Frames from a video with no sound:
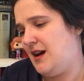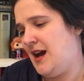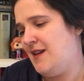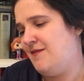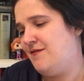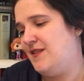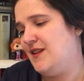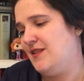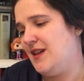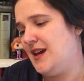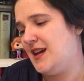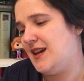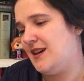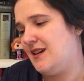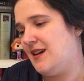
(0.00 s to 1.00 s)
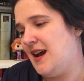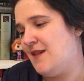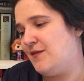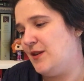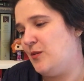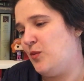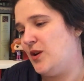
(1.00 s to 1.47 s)
I feel like
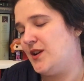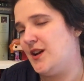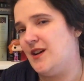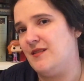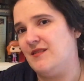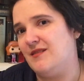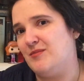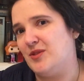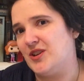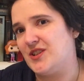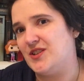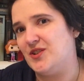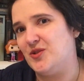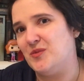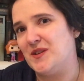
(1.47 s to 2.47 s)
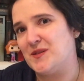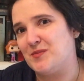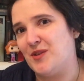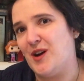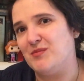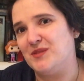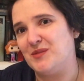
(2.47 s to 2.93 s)
everyone on Booktube has
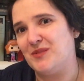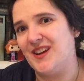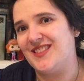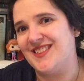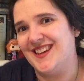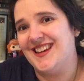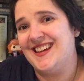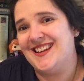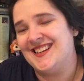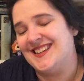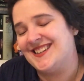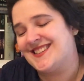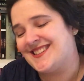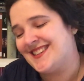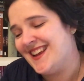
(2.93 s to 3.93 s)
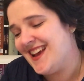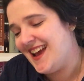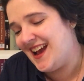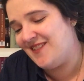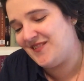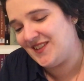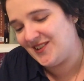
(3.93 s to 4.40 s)
probably read this.
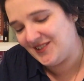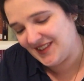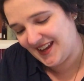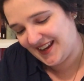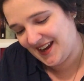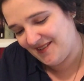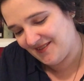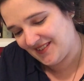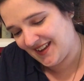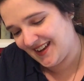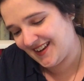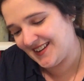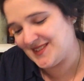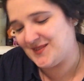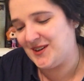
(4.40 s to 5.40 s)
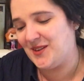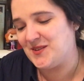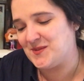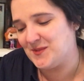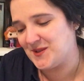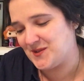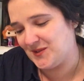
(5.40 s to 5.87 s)
I feel like it's one of
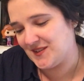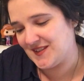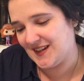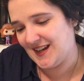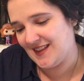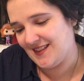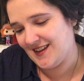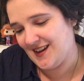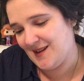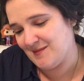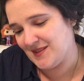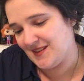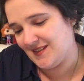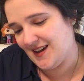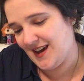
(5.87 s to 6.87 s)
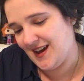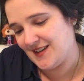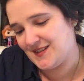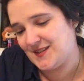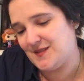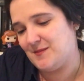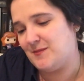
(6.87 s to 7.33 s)
those books where it's like, I think I'm the
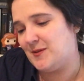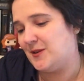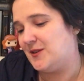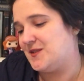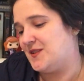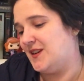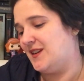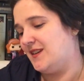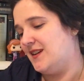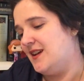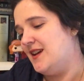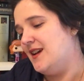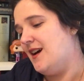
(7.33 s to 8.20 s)
last person.